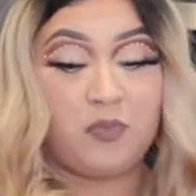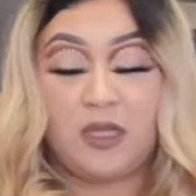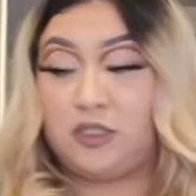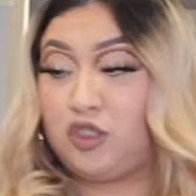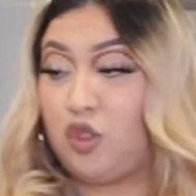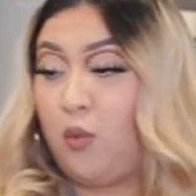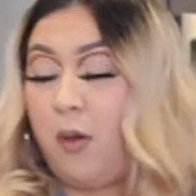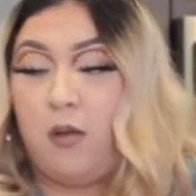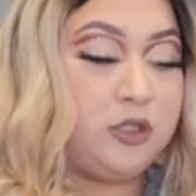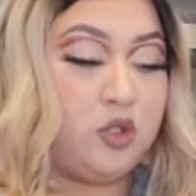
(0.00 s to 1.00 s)
It's so
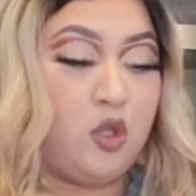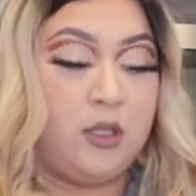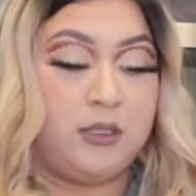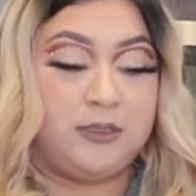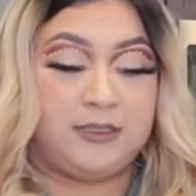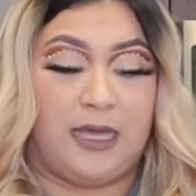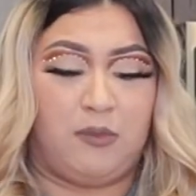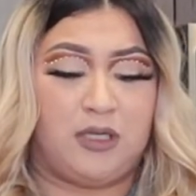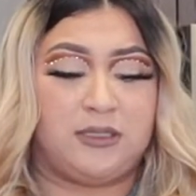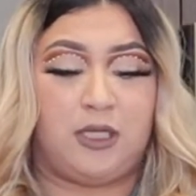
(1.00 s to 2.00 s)
bomb. So the same
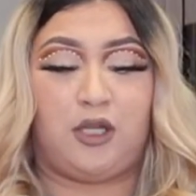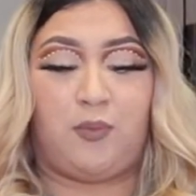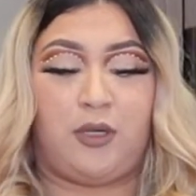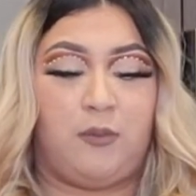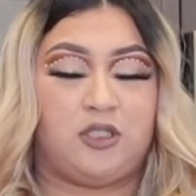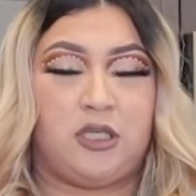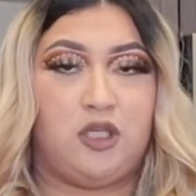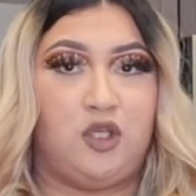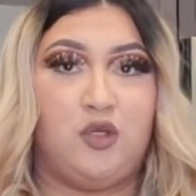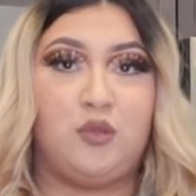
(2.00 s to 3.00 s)
container pretty much that
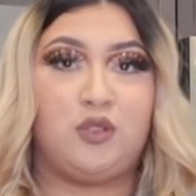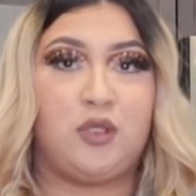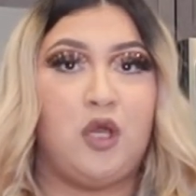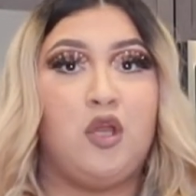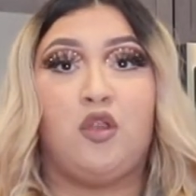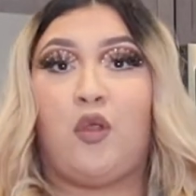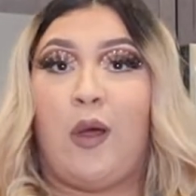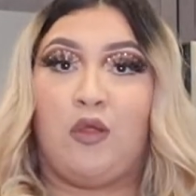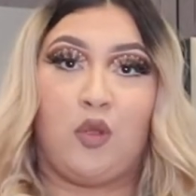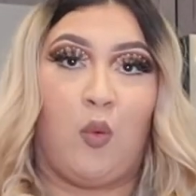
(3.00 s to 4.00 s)
you use, throw
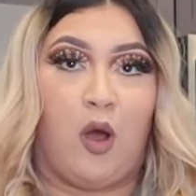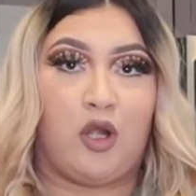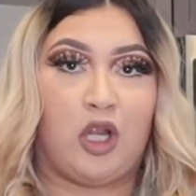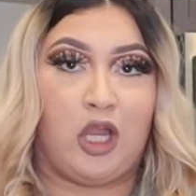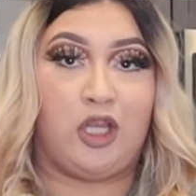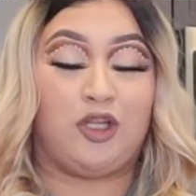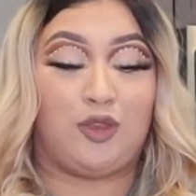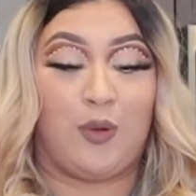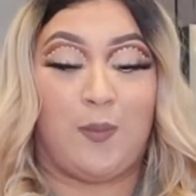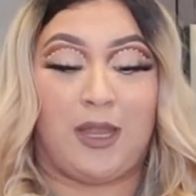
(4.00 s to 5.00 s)
out the water and you're gonna
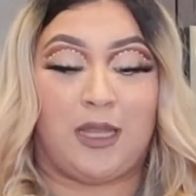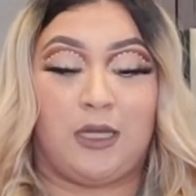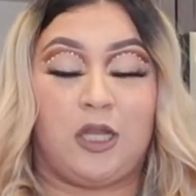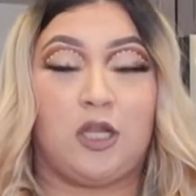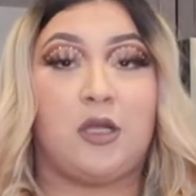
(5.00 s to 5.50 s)
throw it back in here.